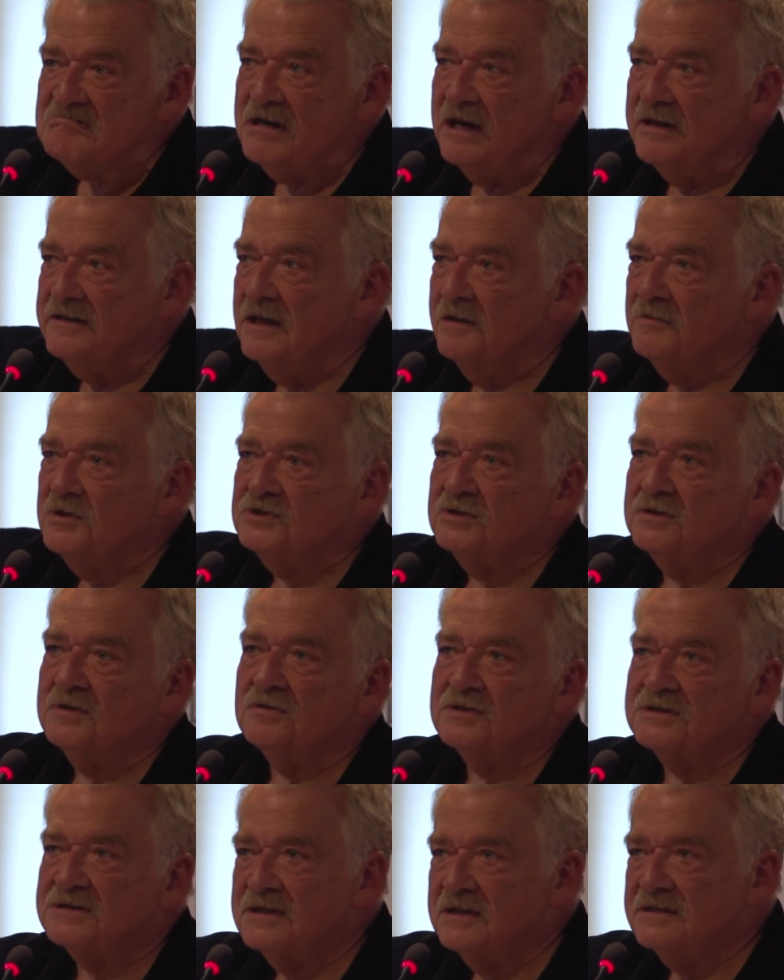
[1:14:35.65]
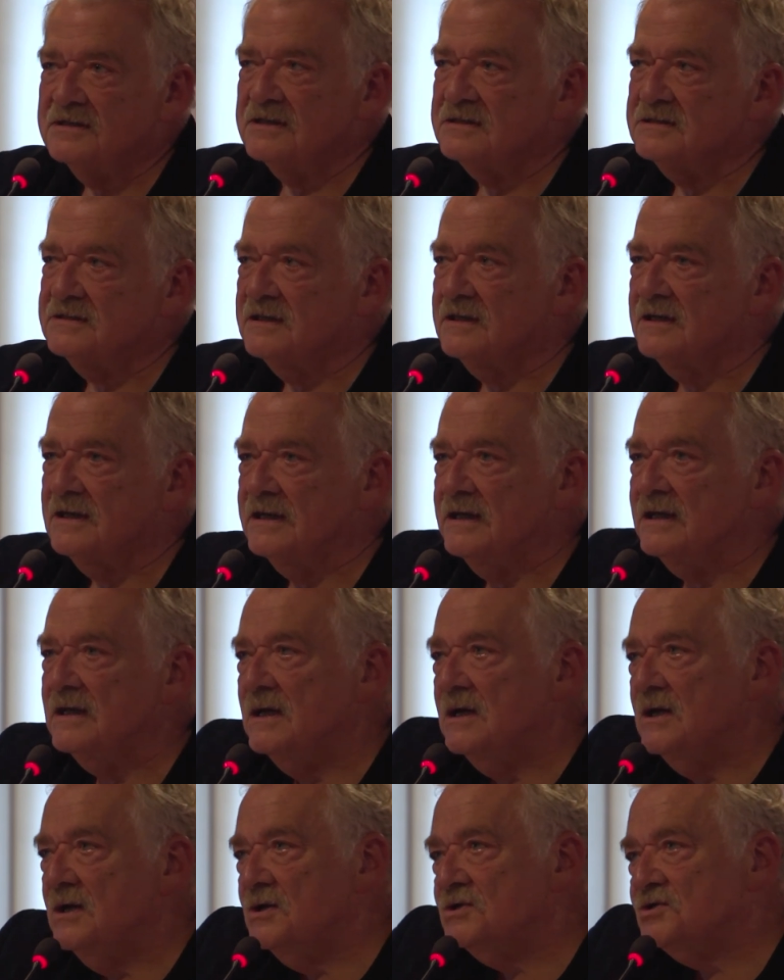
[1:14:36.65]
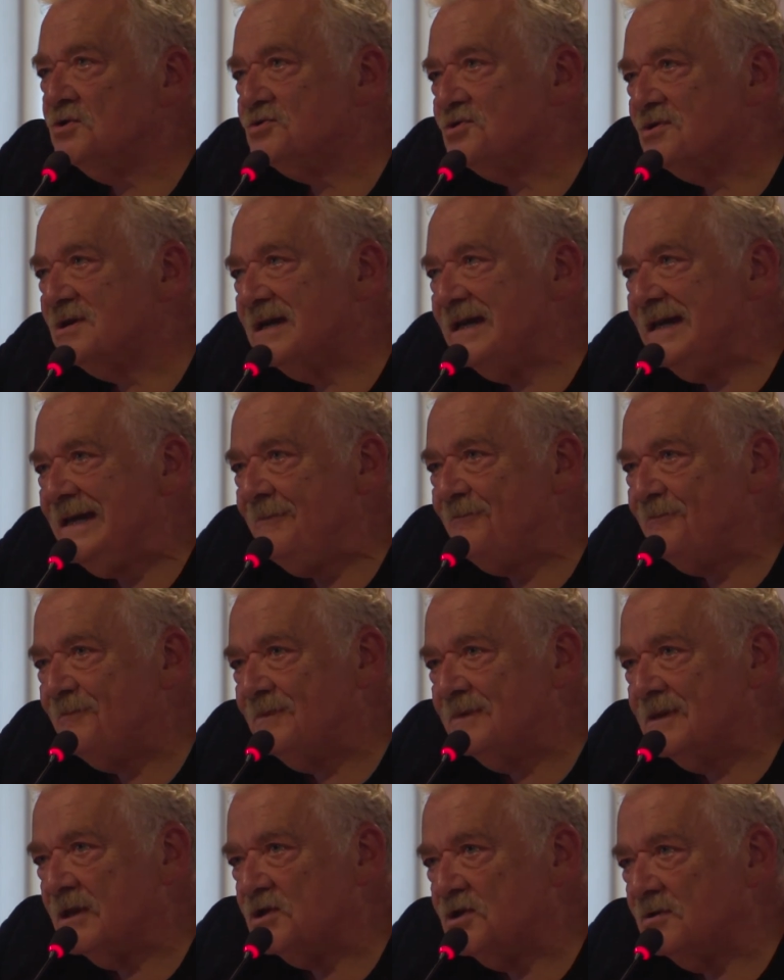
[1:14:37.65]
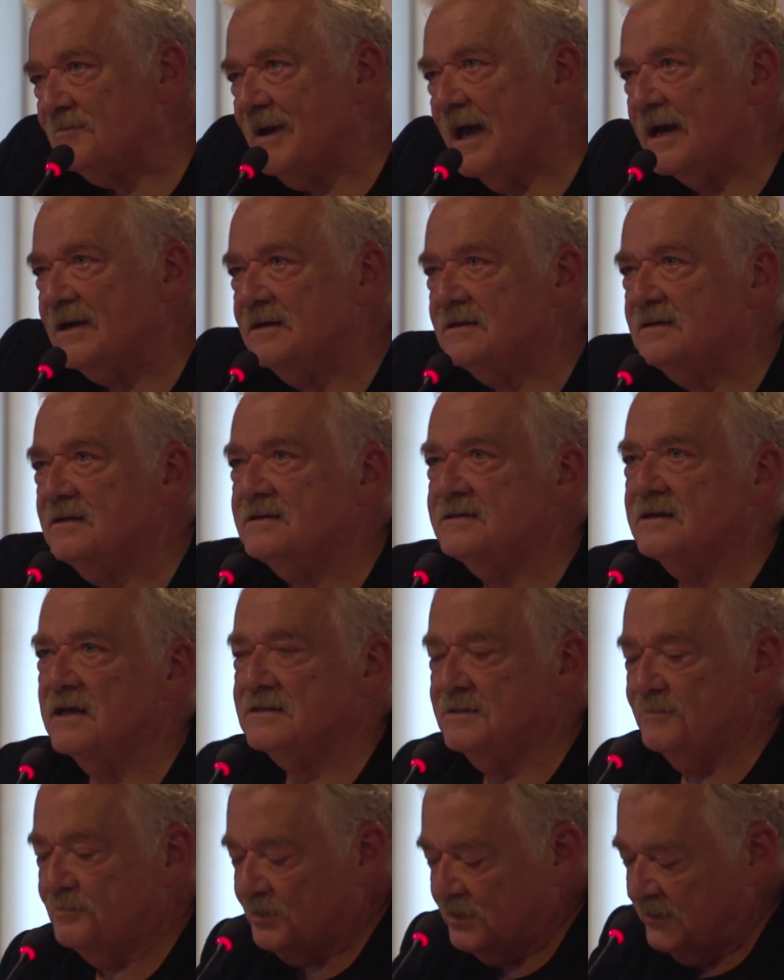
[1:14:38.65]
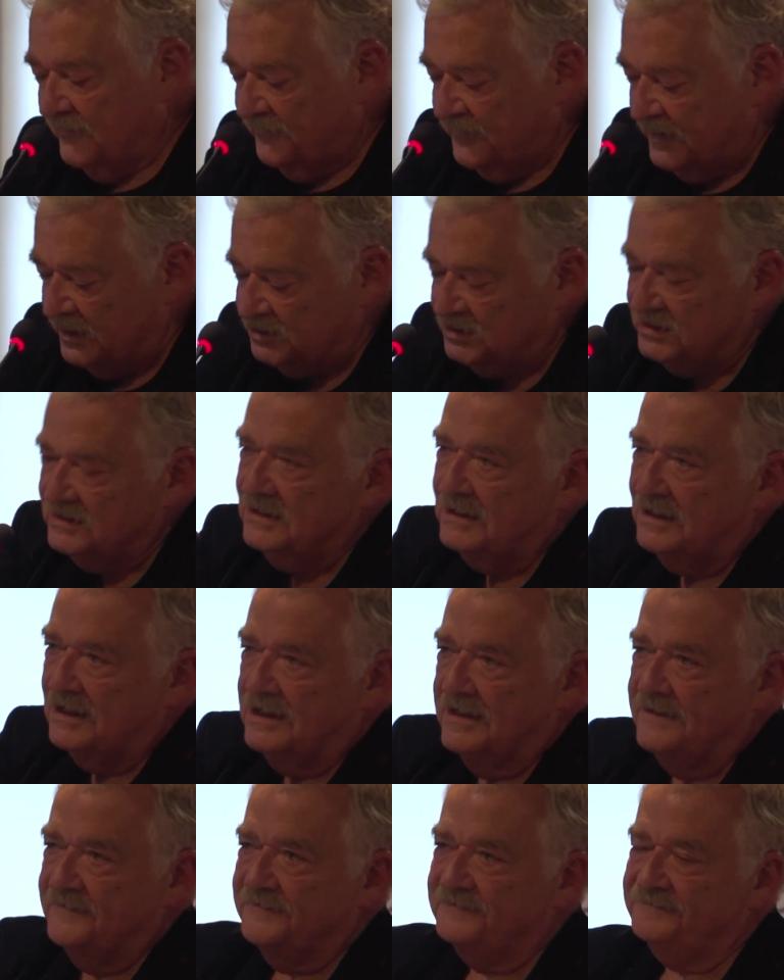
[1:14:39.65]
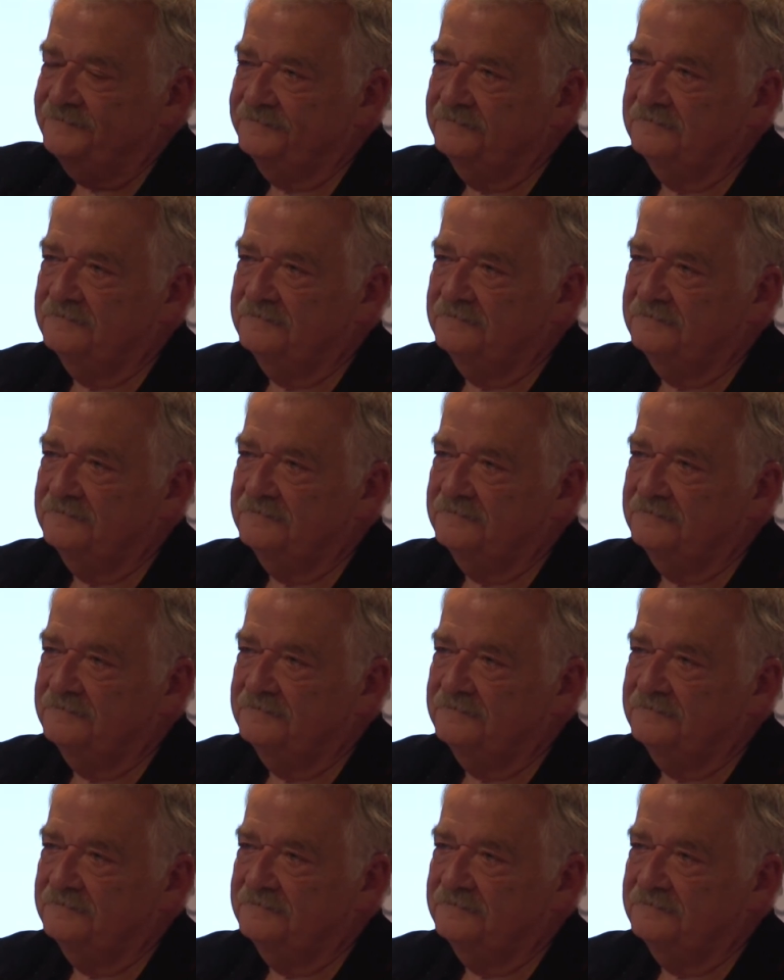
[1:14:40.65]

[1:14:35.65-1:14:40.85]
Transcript: and then we should look statistically, so to keep the humanities as a profession alive.